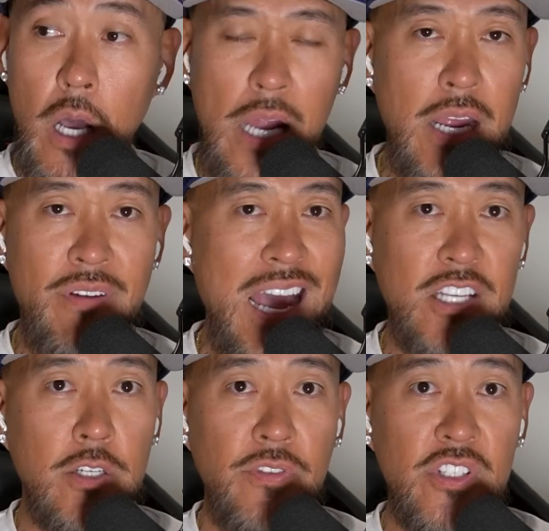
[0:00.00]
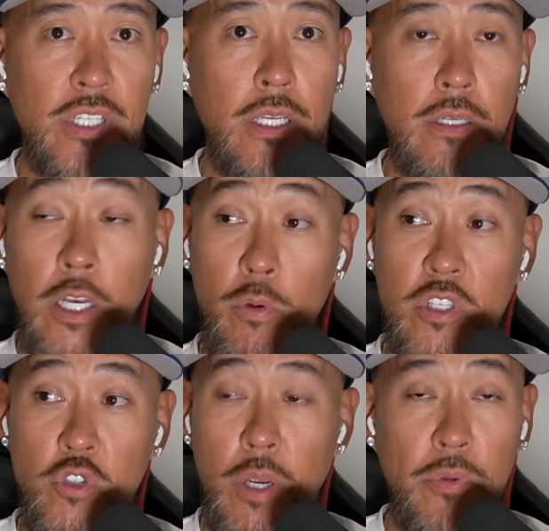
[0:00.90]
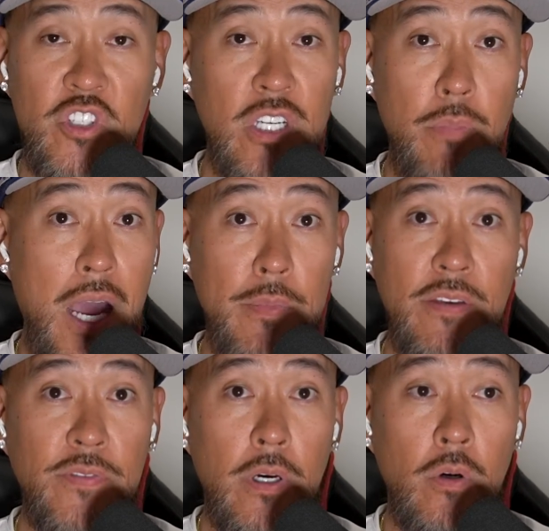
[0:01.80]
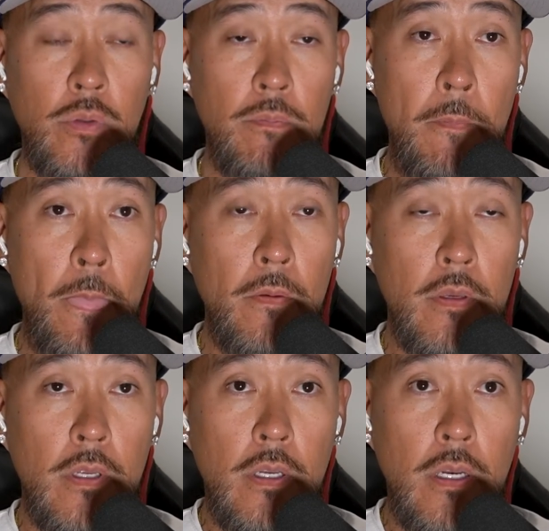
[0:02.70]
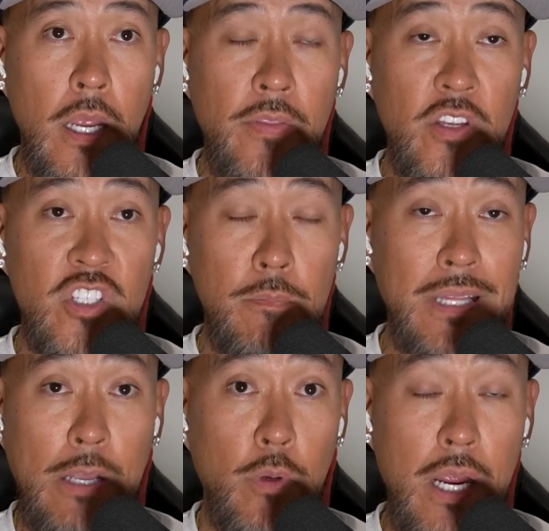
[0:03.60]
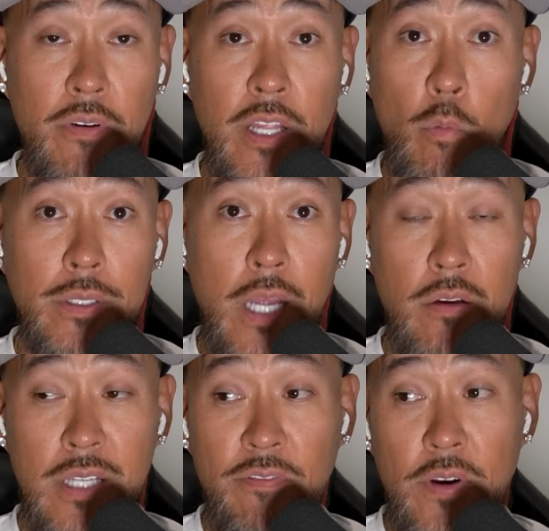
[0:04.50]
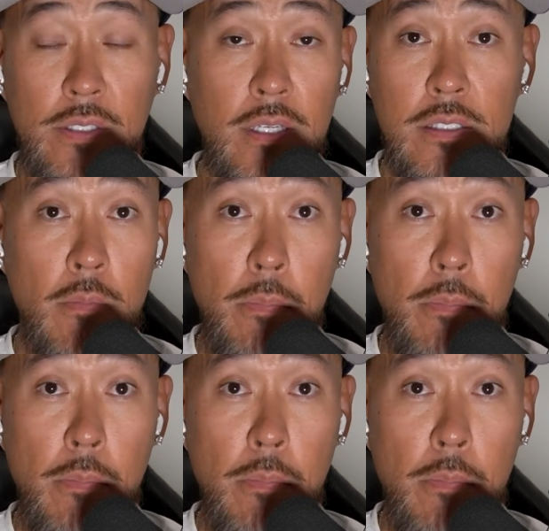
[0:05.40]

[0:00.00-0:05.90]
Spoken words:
I never asked her for shit. And it was a trip when she'd buy me a phone, and then she'd be like, whatever. Then one time she's like, fuck this.